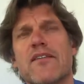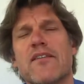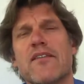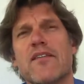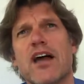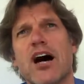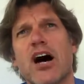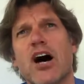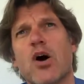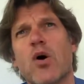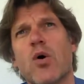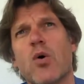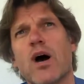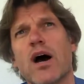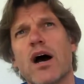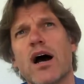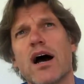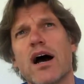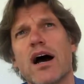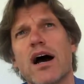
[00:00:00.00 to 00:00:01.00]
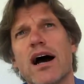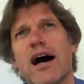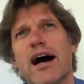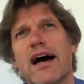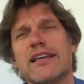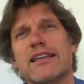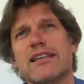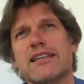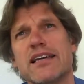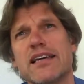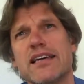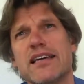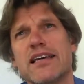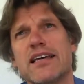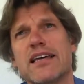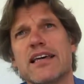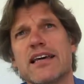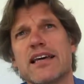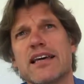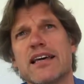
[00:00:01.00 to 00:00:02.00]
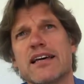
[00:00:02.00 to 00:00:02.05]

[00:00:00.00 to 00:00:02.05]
Now, I think,